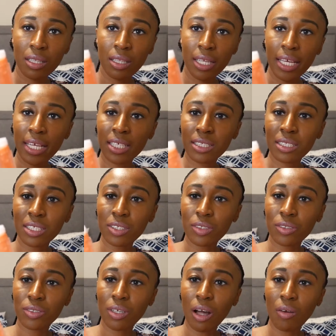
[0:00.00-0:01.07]
Yeah, so that's
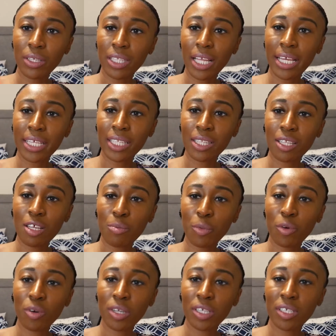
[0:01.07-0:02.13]
cool. I always like lip
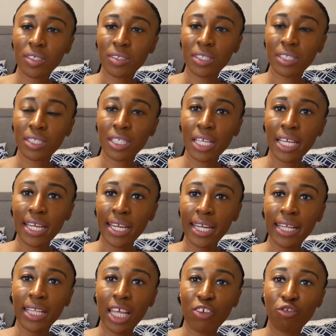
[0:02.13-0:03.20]
oils and
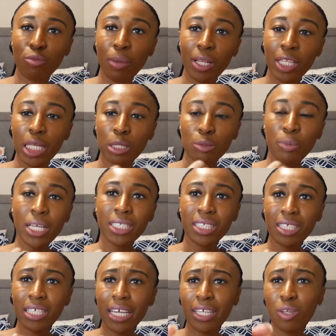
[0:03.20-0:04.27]
anything for my lips,
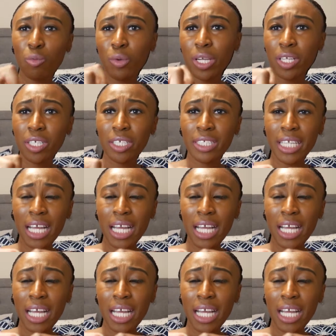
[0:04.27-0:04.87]
especially in the winter